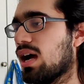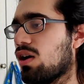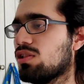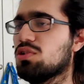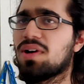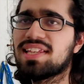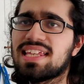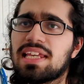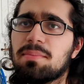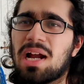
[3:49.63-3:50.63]
although I
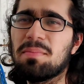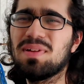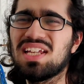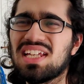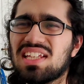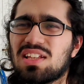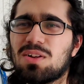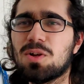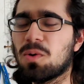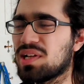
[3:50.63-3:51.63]
think he might be the
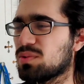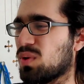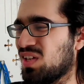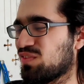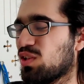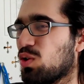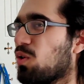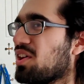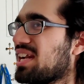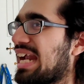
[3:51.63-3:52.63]
lower, one of the
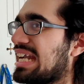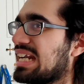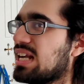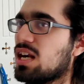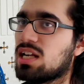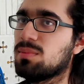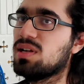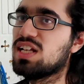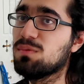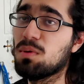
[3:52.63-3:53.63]
lower rated
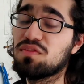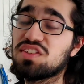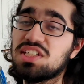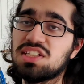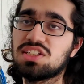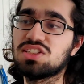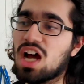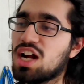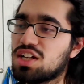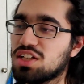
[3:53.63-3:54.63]
Ultimate Team of the Season
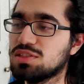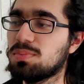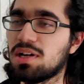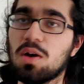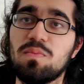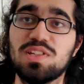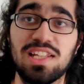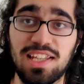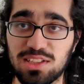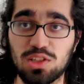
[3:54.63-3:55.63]
starters. But
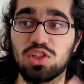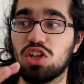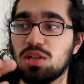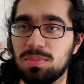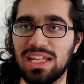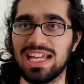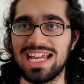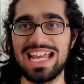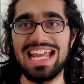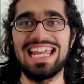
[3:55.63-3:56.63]
obviously, there's also going to be
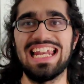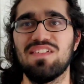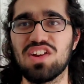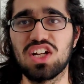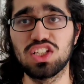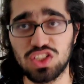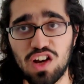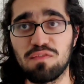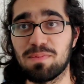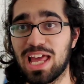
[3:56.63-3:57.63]
11
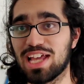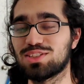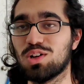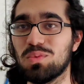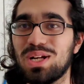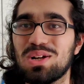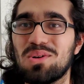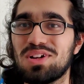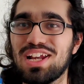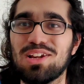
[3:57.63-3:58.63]
reserve players, so we
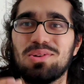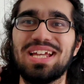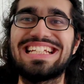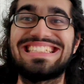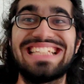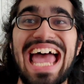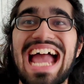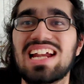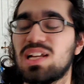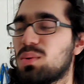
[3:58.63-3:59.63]
don't really know
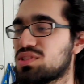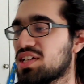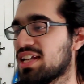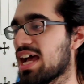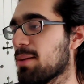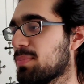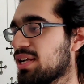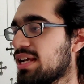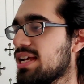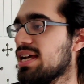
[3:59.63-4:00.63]
exactly what's going to
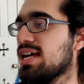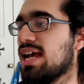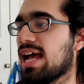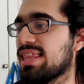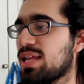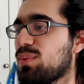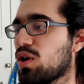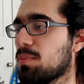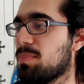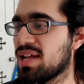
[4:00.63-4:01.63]
happen. And then we
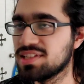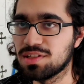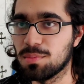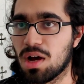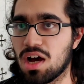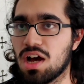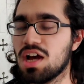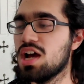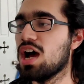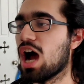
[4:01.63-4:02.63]
got Benzema
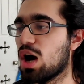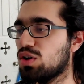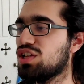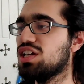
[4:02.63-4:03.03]
out